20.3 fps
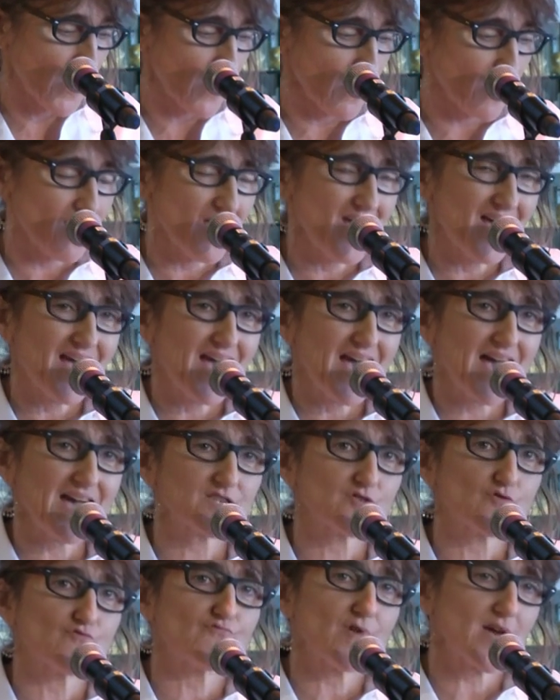me
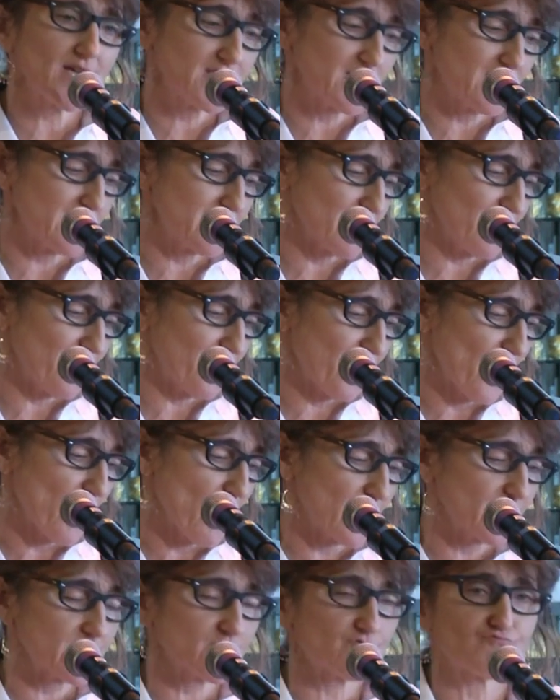had already
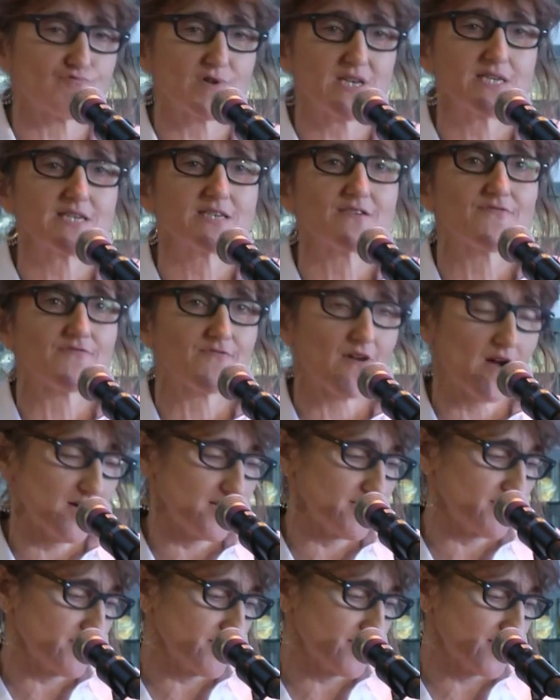
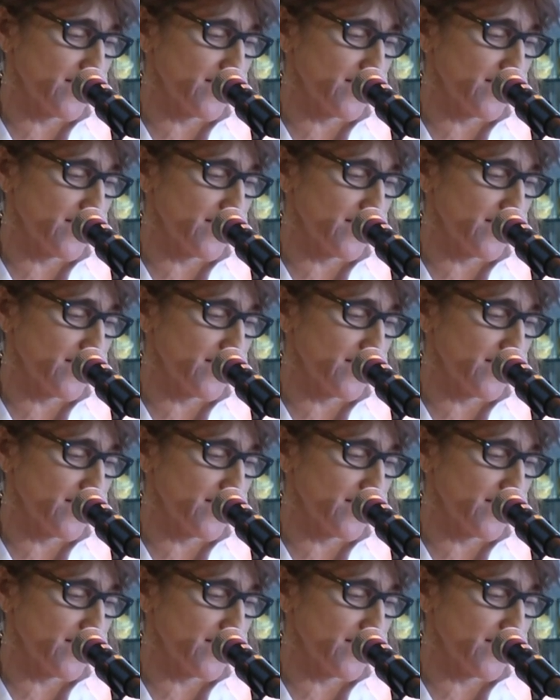redefined